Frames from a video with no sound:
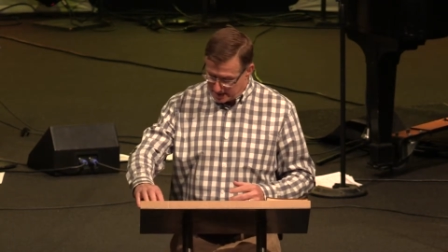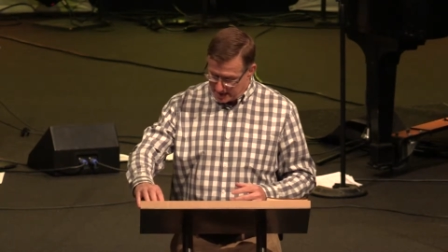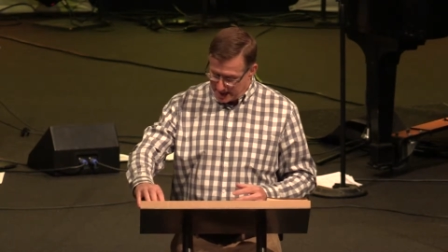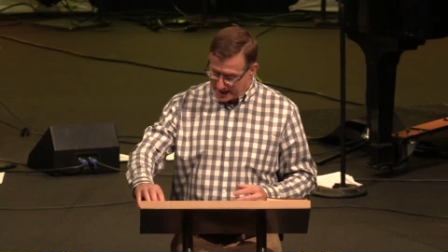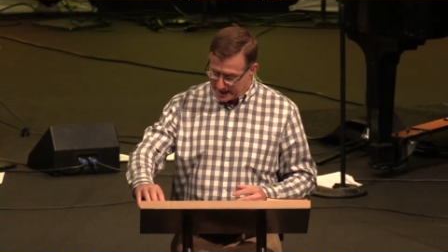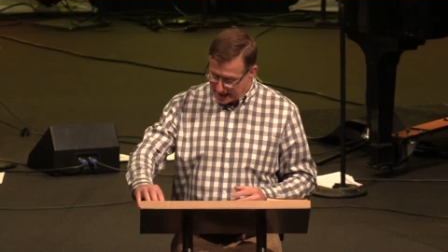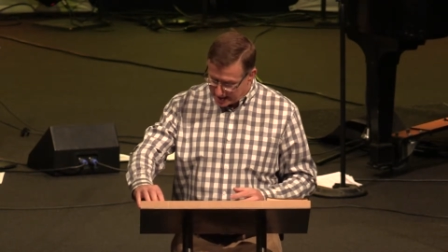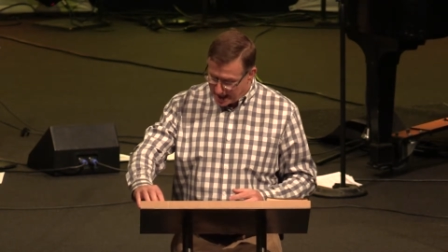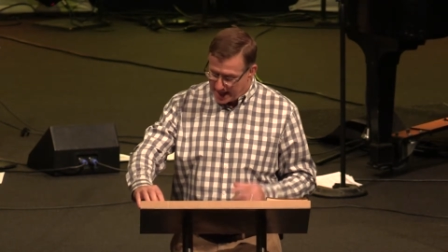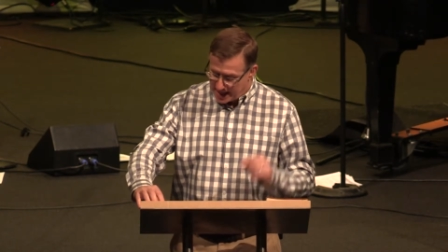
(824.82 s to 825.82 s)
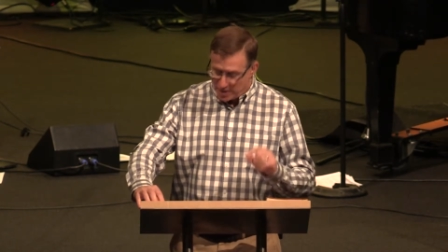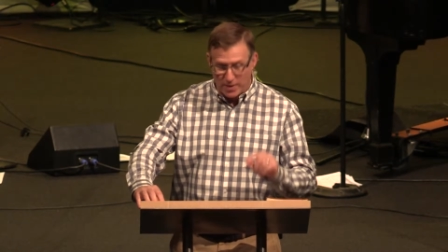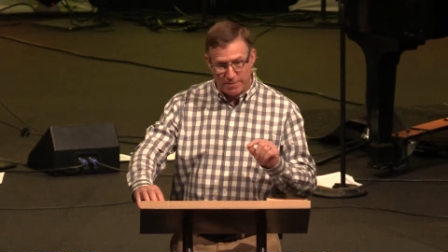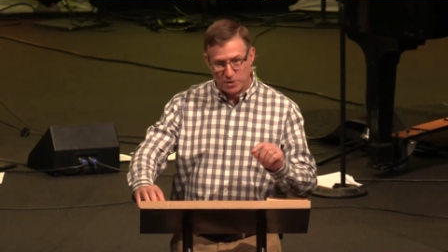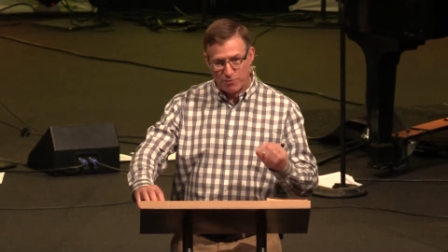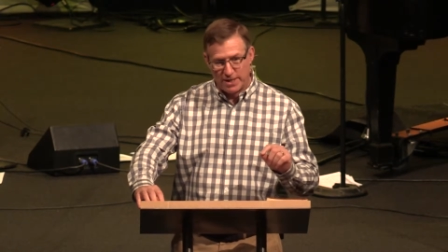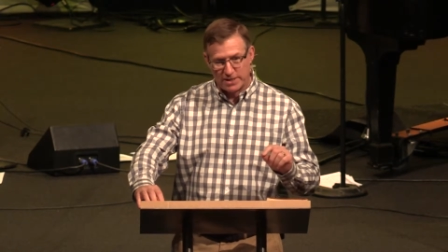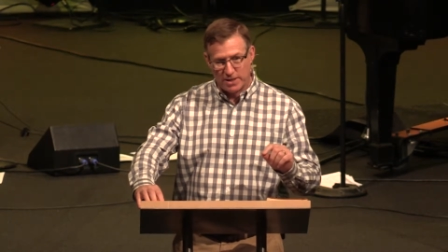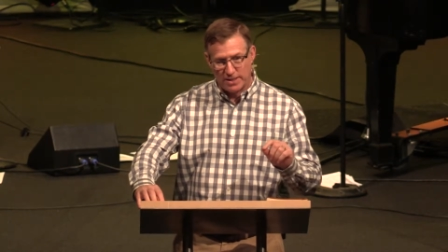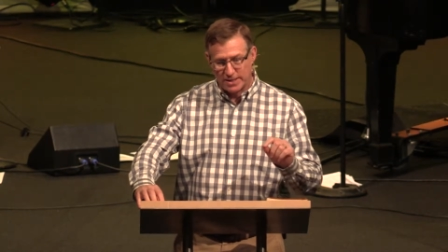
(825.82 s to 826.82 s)
And today, we must press
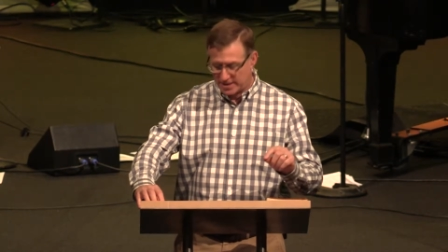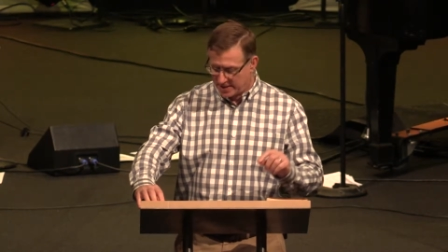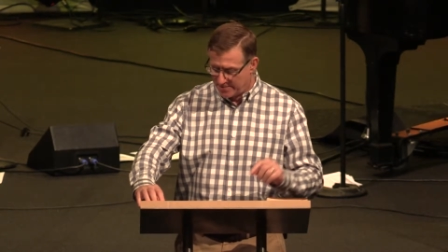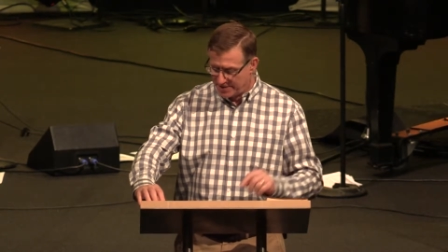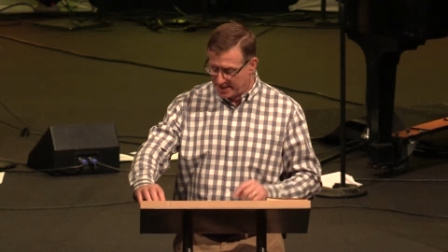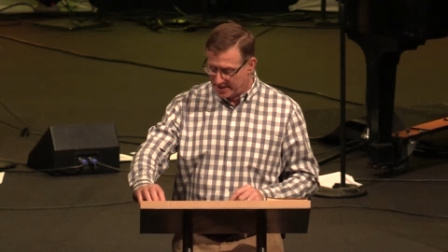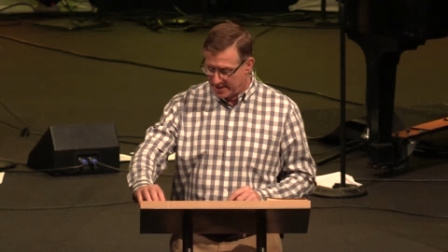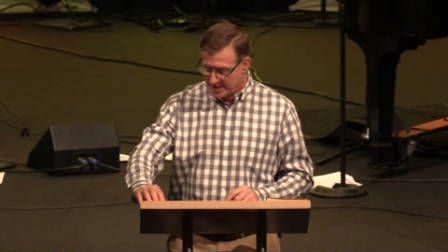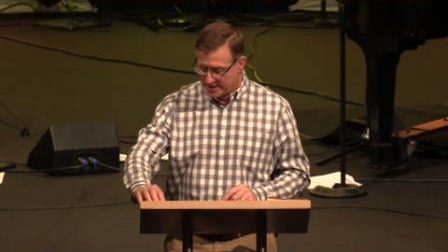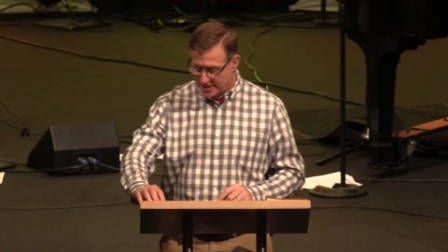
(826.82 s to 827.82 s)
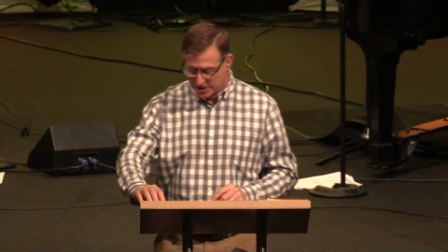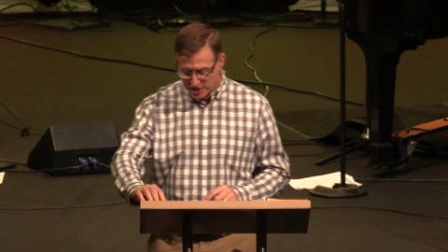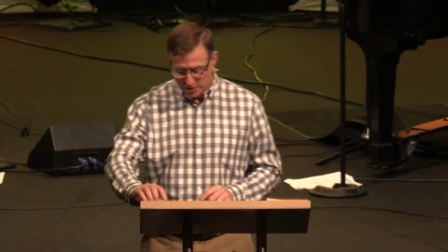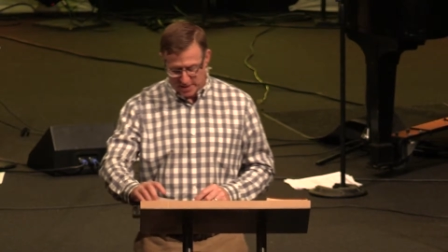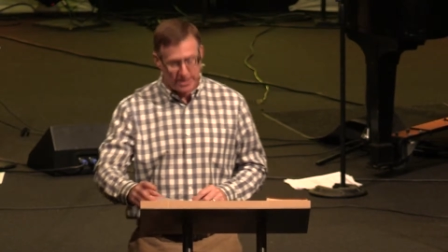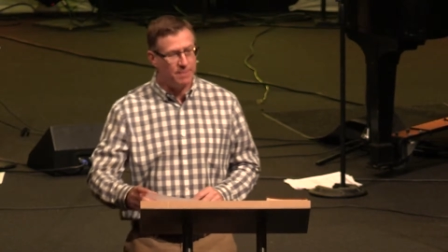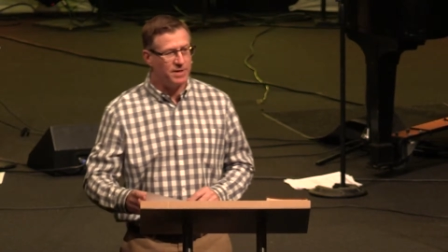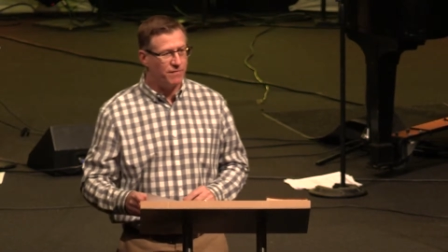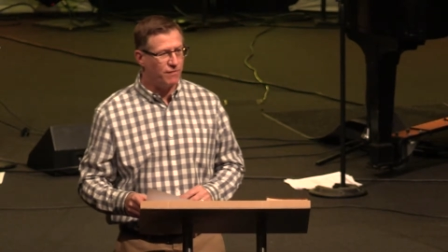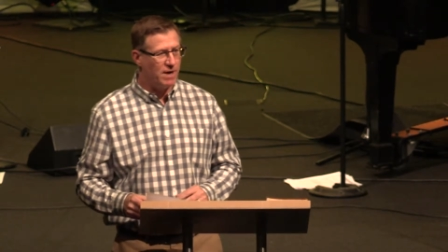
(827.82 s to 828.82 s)
on to something that is new and
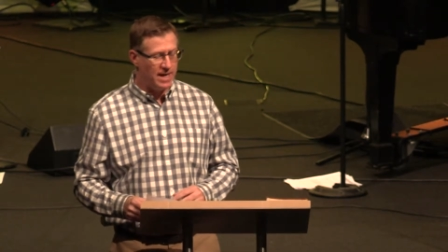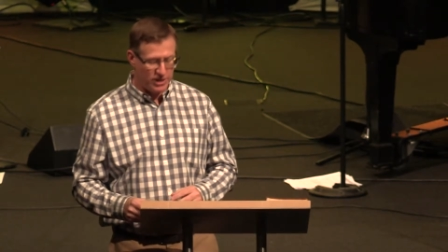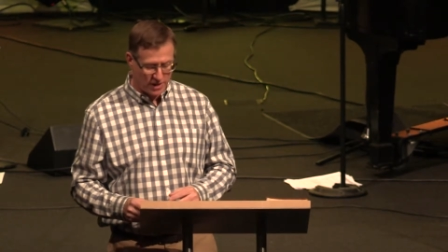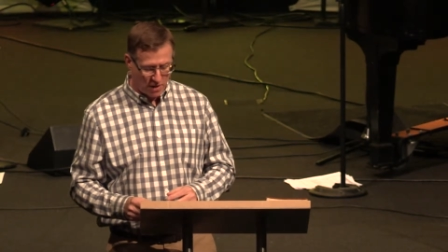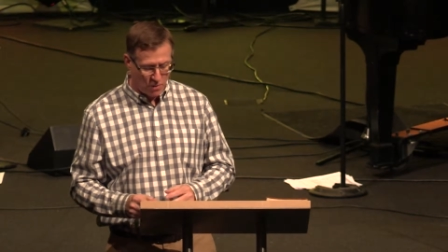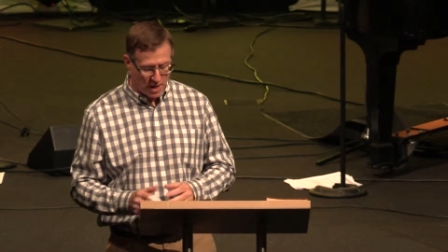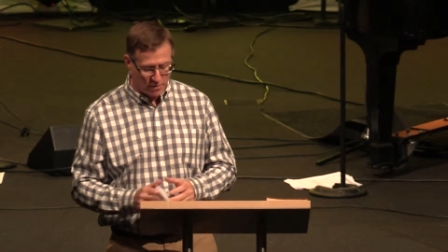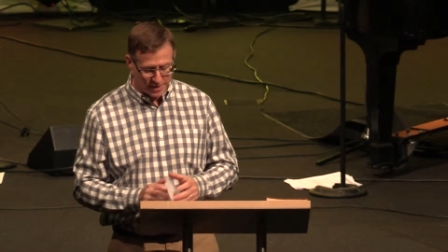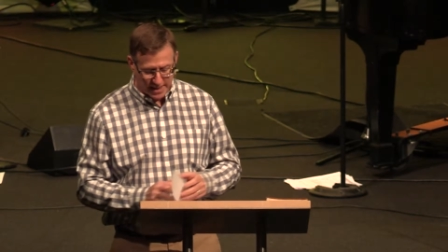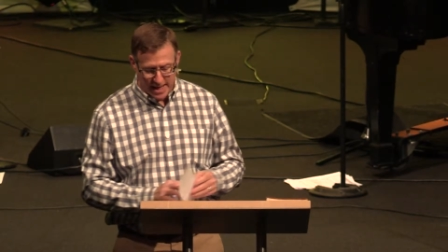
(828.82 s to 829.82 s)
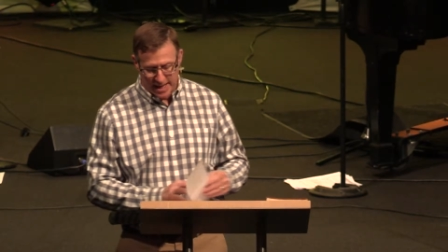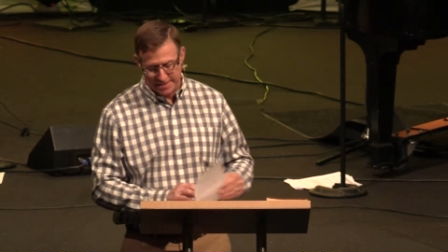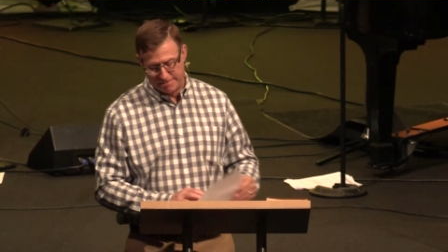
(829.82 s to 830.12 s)
something fresh in our walk with God.